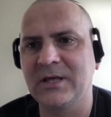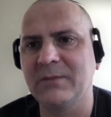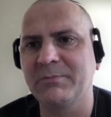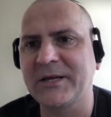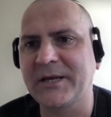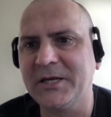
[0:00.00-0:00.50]

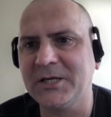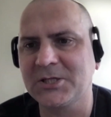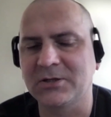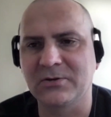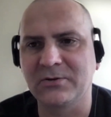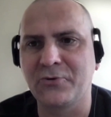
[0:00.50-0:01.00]

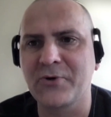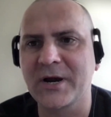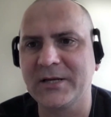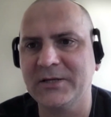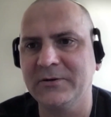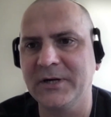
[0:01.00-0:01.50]
application
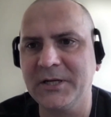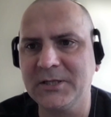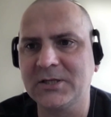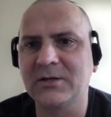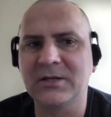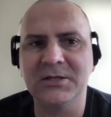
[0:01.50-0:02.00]
already
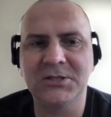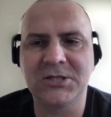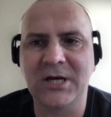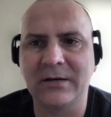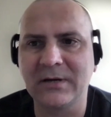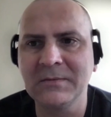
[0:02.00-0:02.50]
written in
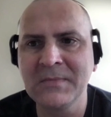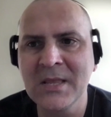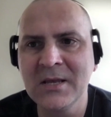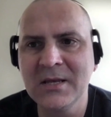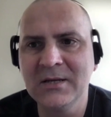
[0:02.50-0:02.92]
Java,